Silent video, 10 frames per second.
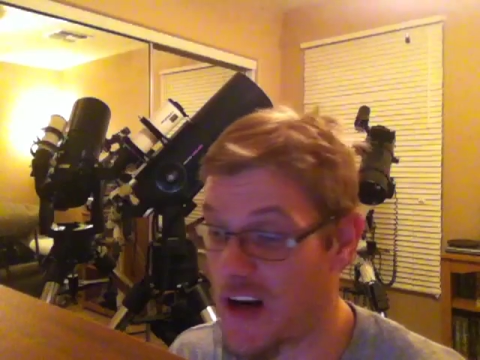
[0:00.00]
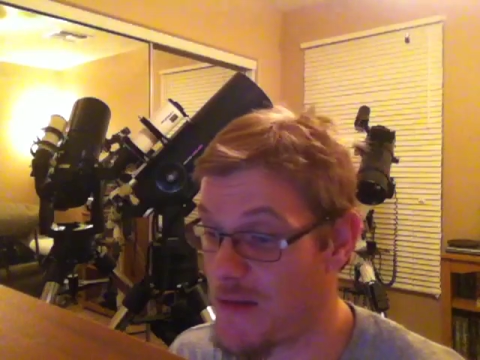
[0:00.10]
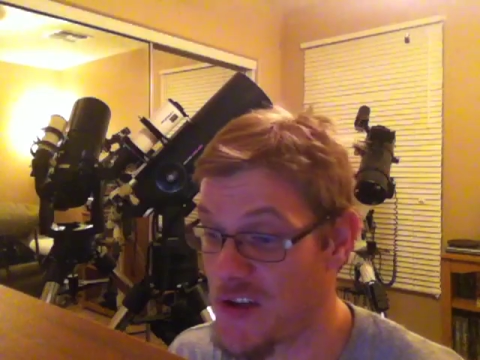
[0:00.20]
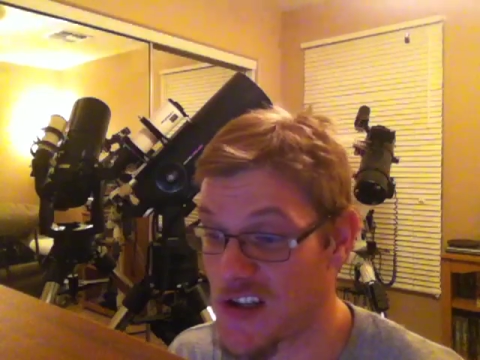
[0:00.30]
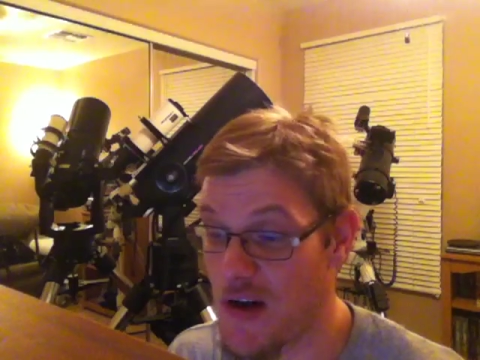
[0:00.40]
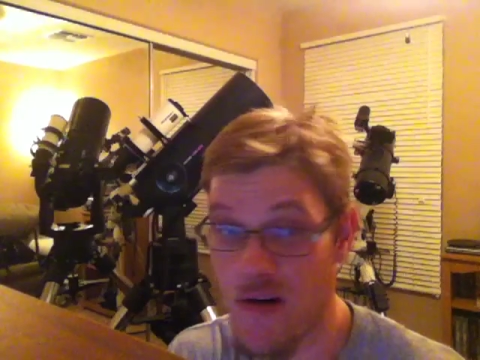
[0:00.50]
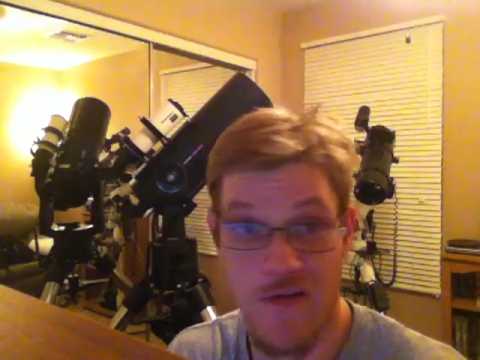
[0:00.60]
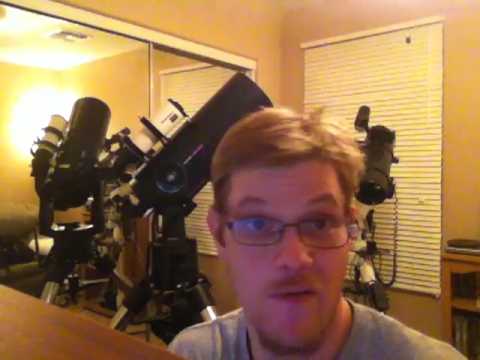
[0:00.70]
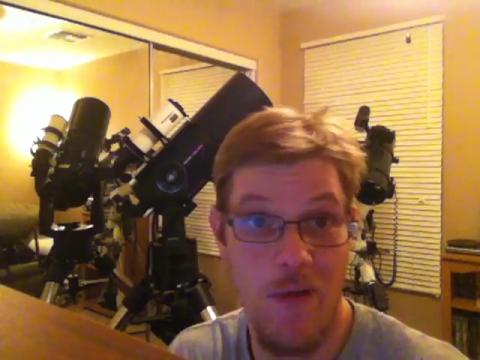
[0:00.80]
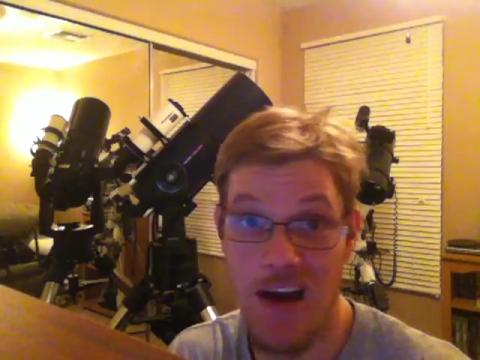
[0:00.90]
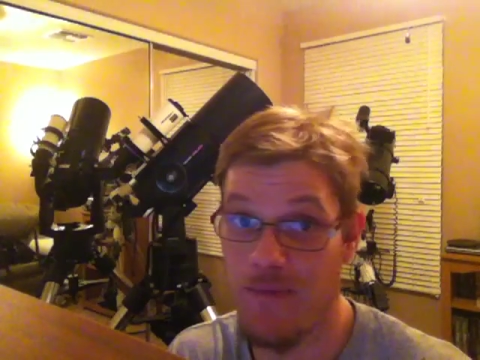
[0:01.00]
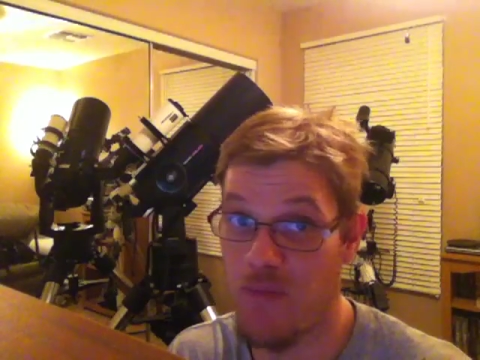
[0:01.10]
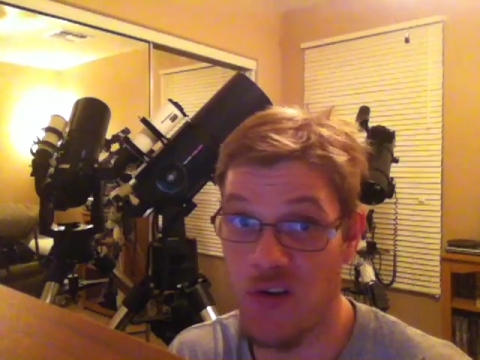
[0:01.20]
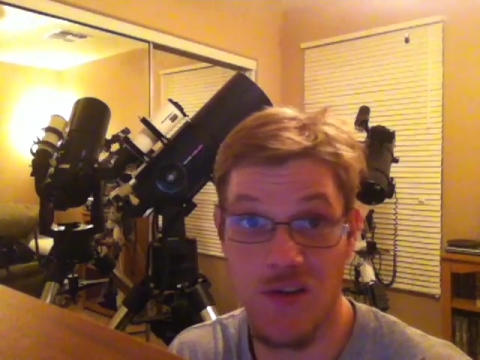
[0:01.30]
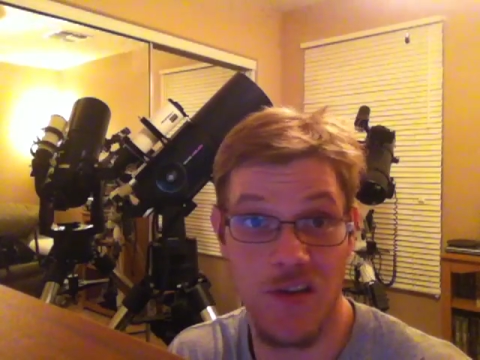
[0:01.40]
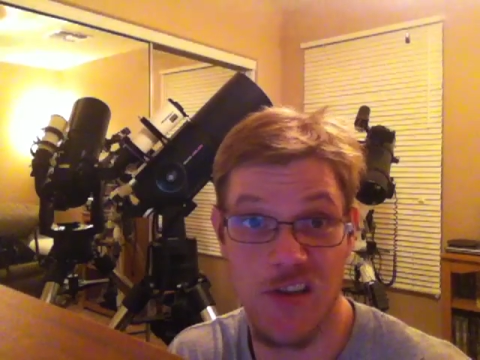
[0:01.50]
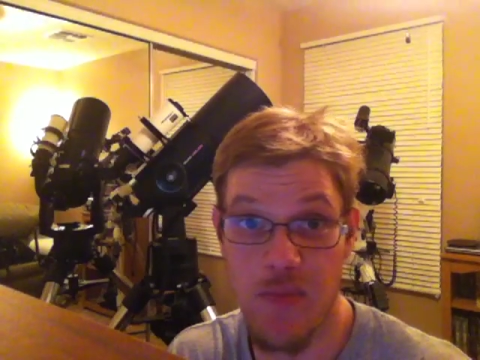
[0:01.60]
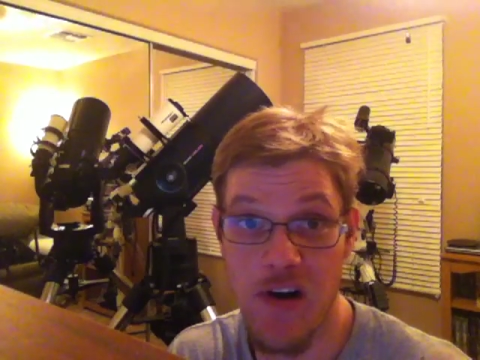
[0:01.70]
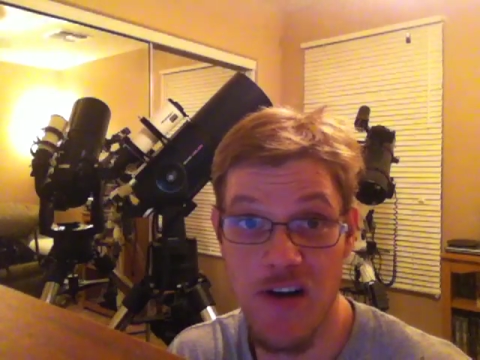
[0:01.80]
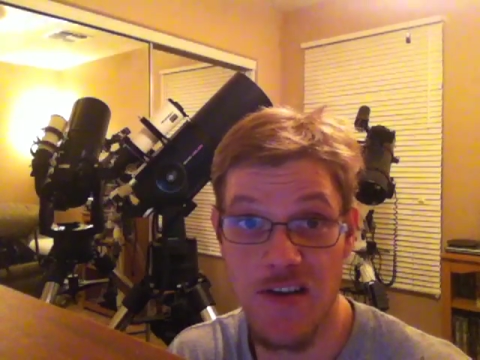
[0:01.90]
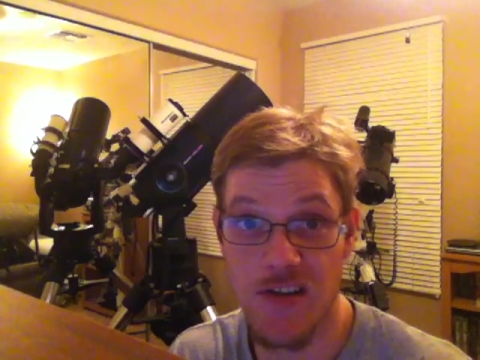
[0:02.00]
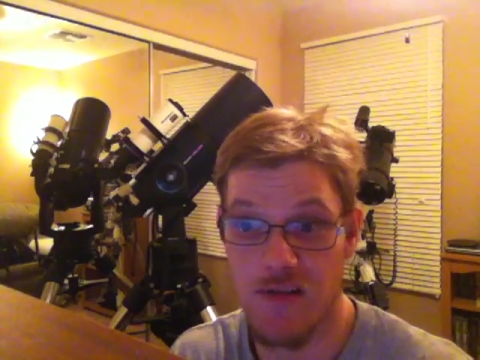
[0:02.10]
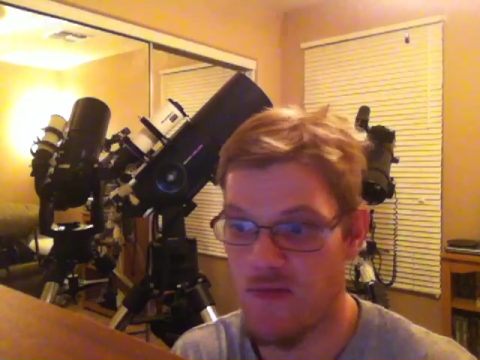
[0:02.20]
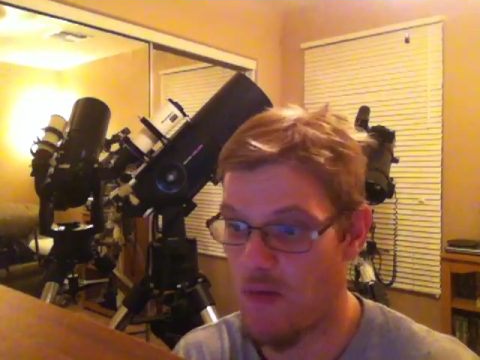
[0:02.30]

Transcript: But I'm just telling you from my personal experience,